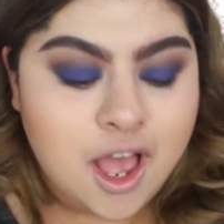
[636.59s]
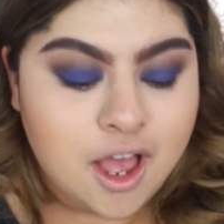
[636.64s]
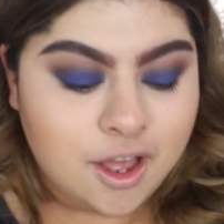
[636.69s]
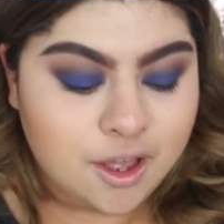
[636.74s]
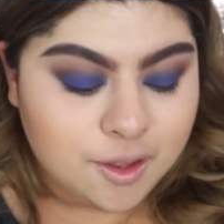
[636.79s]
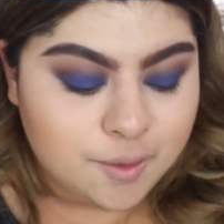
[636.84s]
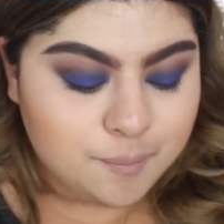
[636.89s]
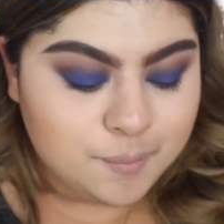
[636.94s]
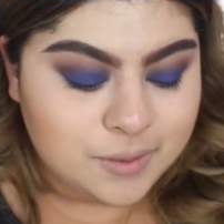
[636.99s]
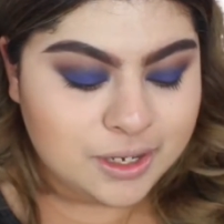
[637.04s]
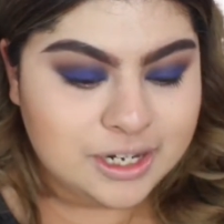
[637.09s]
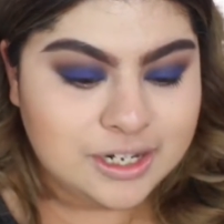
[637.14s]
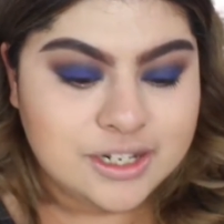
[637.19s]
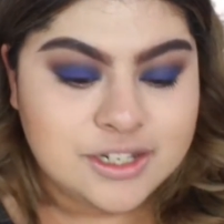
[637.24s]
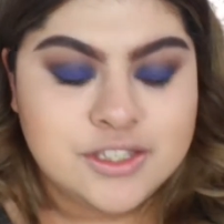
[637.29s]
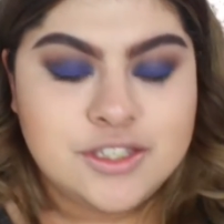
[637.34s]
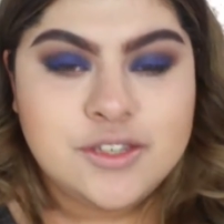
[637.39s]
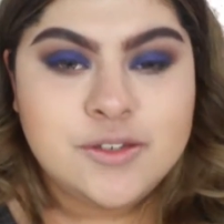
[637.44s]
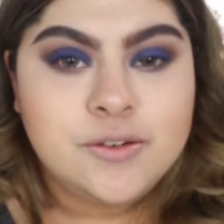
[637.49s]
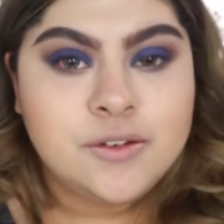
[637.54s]
And
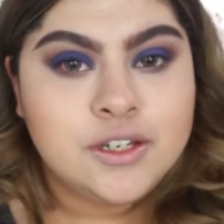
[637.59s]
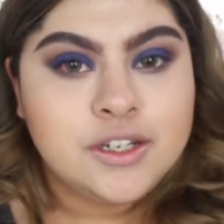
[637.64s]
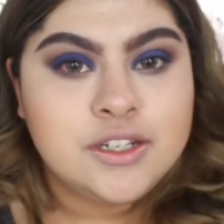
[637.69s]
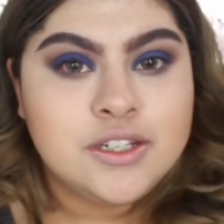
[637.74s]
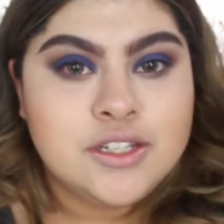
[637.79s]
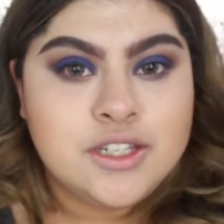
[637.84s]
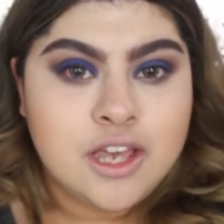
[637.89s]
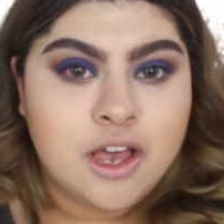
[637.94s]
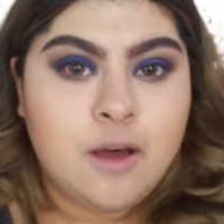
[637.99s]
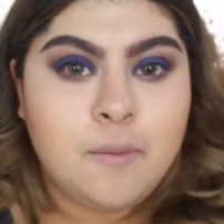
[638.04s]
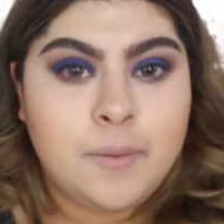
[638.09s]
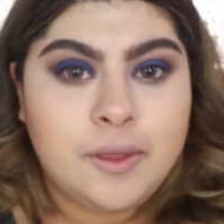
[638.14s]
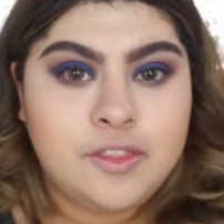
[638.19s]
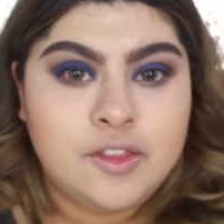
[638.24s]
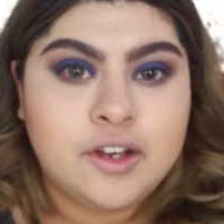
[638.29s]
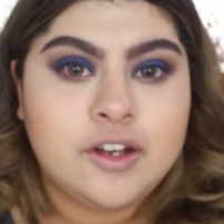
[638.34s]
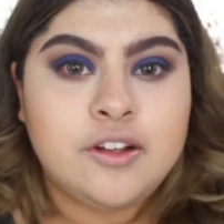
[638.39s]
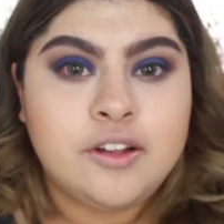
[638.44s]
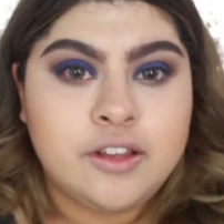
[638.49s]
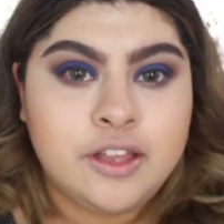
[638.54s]
as you can tell by
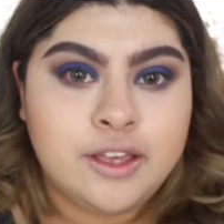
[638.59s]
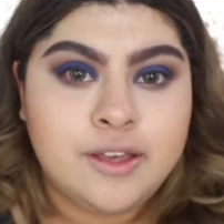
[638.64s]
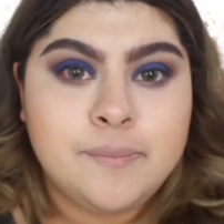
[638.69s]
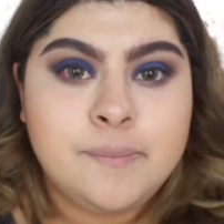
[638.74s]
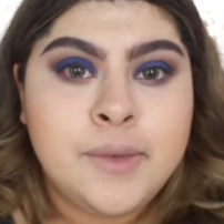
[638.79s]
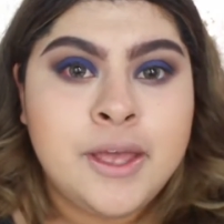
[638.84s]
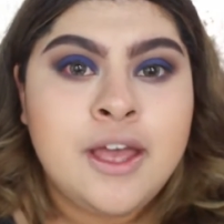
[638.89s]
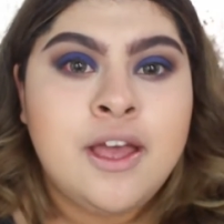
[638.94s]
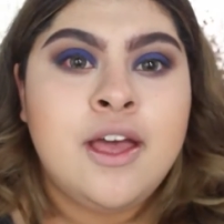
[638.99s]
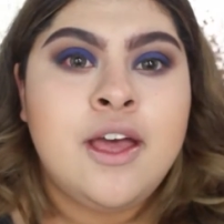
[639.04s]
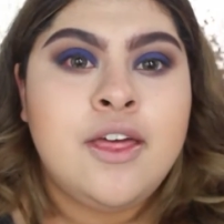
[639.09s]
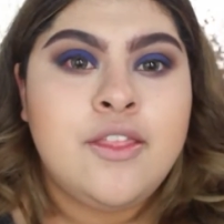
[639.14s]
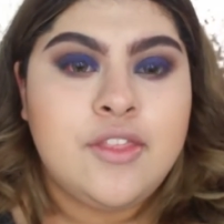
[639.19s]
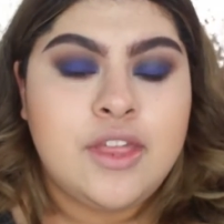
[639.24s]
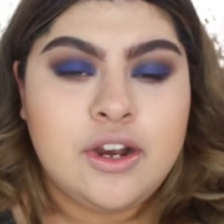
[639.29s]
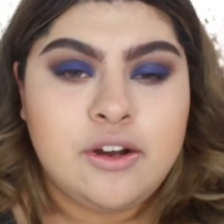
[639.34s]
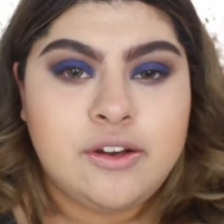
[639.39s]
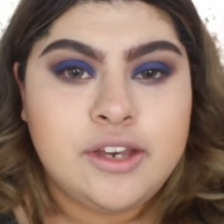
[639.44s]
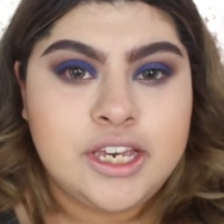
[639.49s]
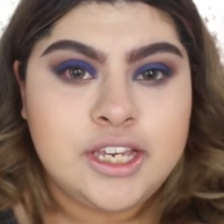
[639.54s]
the clip
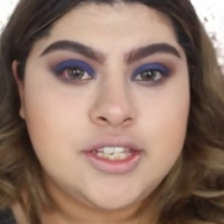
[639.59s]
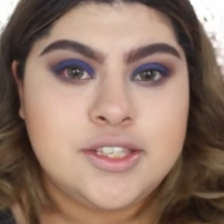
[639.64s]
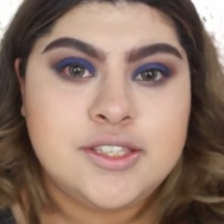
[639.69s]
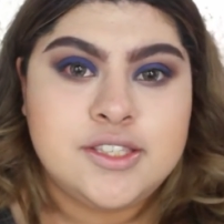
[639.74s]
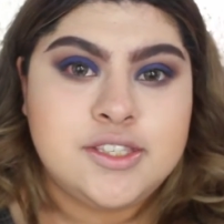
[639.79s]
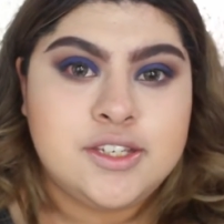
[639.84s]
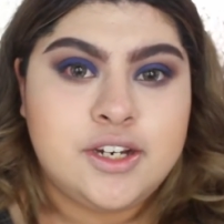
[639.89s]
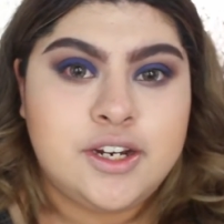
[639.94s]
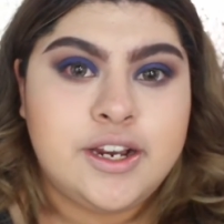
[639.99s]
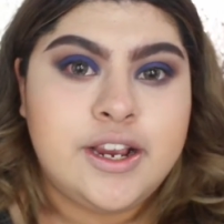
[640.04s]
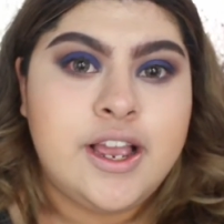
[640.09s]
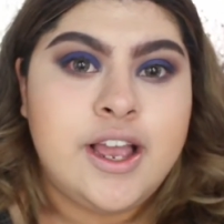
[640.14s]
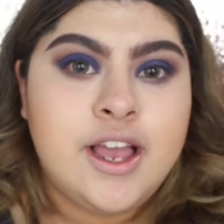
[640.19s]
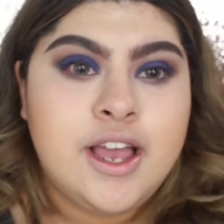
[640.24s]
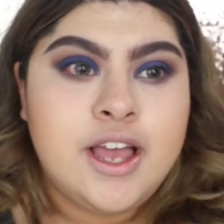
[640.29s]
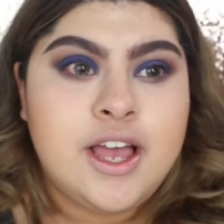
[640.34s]
that I'll insert,